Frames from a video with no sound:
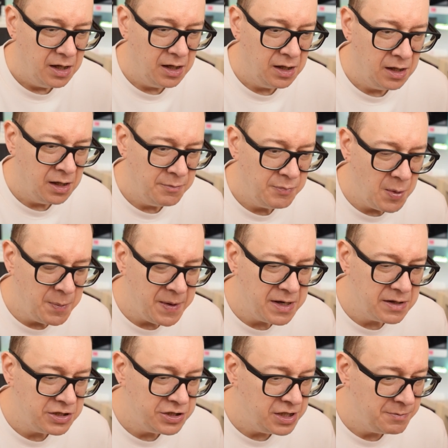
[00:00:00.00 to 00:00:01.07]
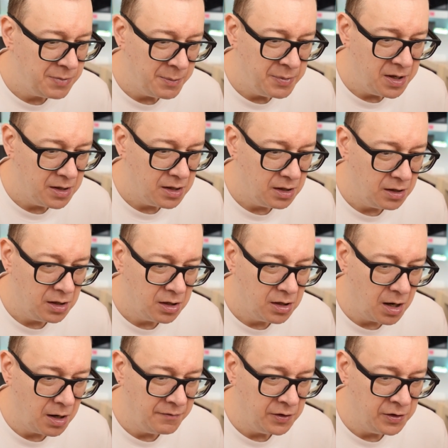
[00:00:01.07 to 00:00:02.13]
Uh, popping a sheet, popping a
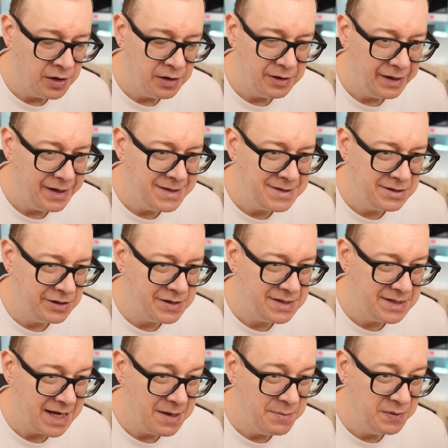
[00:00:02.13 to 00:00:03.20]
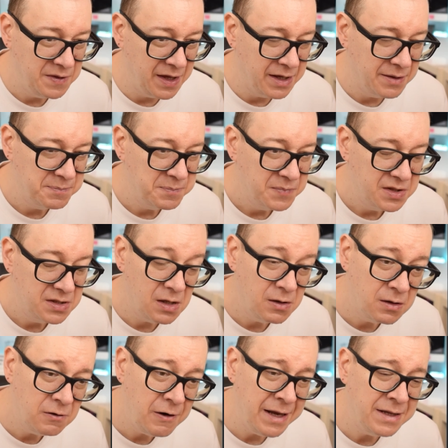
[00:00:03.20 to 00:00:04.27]
cover, it's the same thing. So
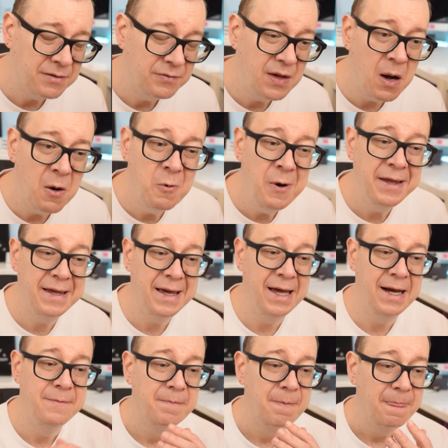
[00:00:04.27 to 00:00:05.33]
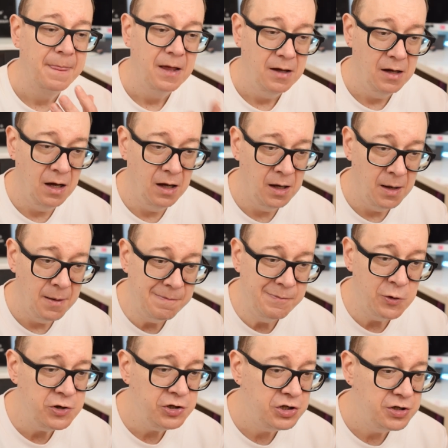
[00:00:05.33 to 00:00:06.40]
great, now we can uh,
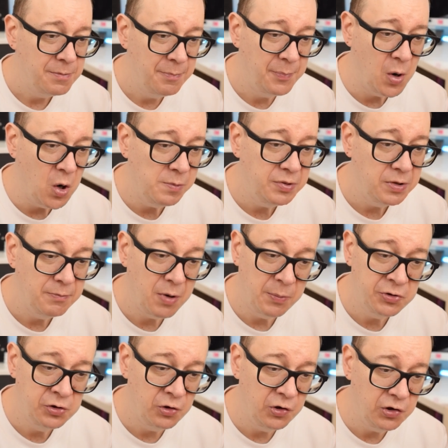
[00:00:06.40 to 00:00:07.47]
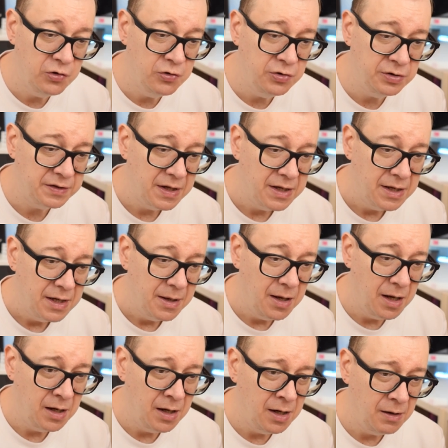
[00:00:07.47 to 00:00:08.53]
push, pop, pop to root.
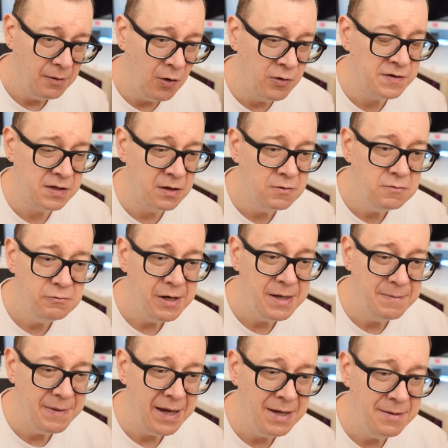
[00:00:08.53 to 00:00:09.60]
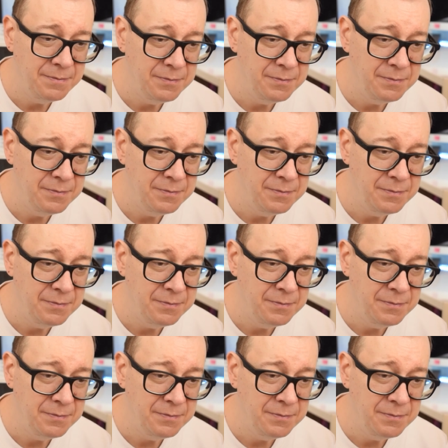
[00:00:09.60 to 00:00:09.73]
Uh, also, we may